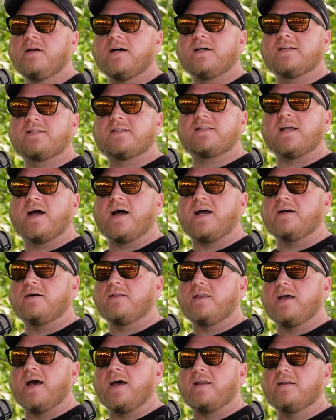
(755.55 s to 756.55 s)
a
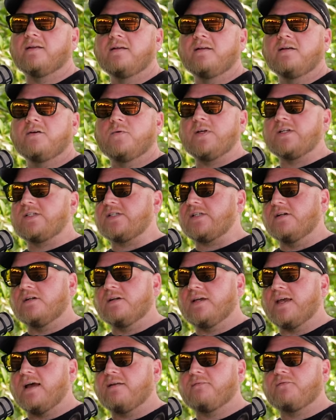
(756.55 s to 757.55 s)
style that we still
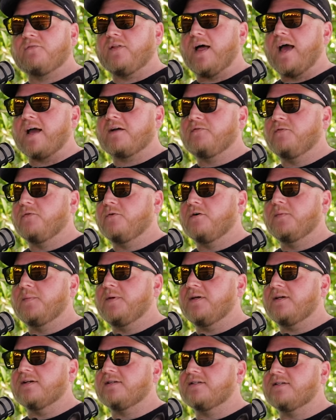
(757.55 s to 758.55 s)
get flack for
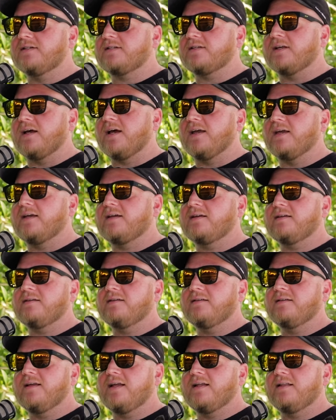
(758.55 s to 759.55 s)
because it's like
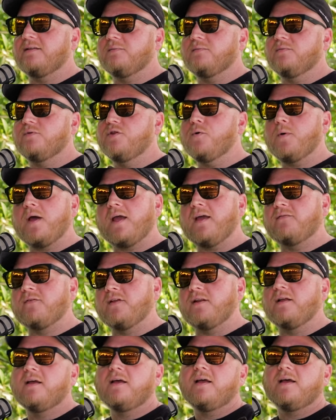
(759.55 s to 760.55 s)
it, New
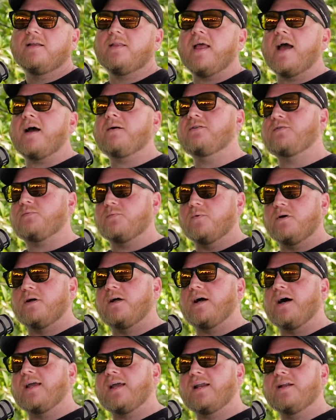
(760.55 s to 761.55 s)
Haven. Now it's
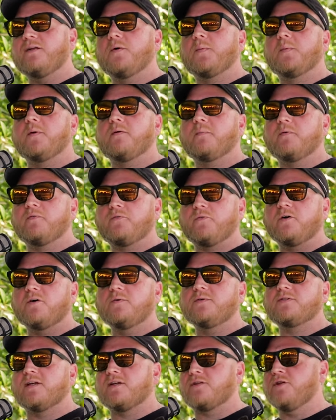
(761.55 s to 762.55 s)
well, I'll get into it, but before it
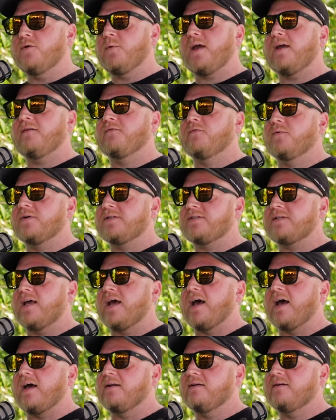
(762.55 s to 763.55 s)
was like New Haven, what's
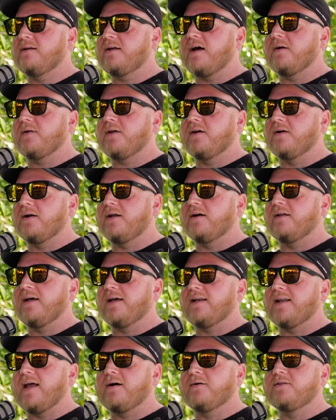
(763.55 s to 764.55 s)
that out here in
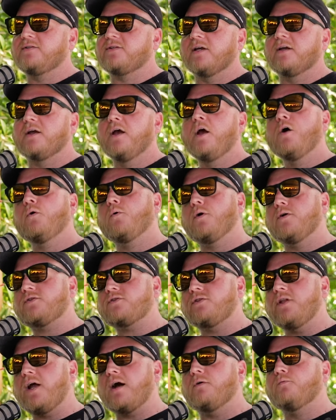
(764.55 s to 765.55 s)
LA? Now it's like, well,
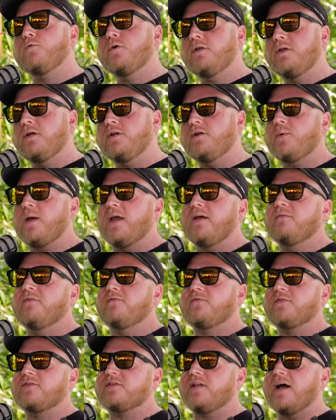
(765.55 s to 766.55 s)
it's not really New Haven
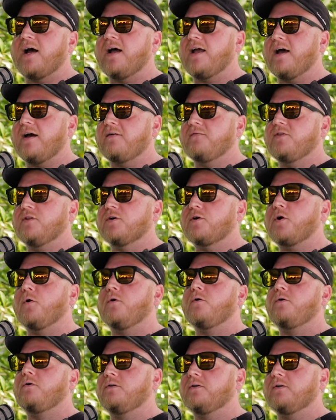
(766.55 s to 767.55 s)
if it's not having the
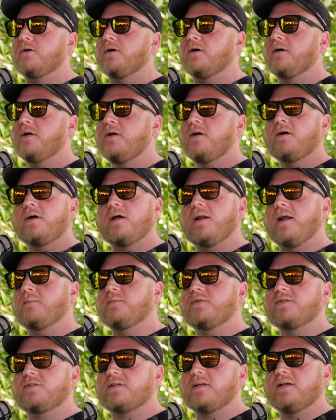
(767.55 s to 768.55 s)
coal and all. And
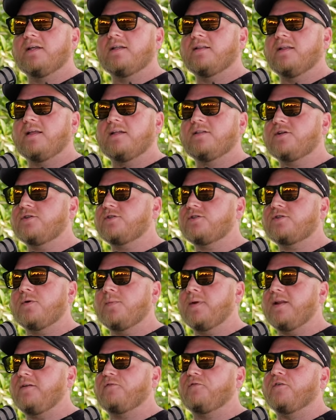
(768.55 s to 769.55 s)
I'm just it, it, there's so
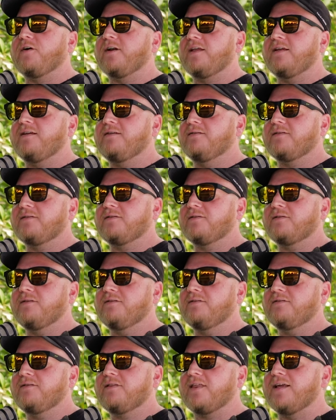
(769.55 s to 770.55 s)
many funny
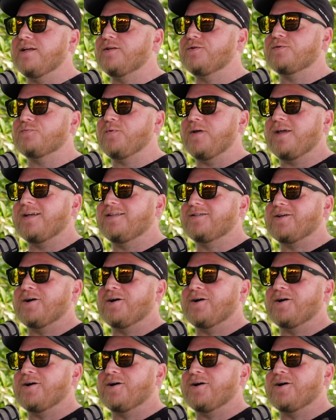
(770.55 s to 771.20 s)
things we could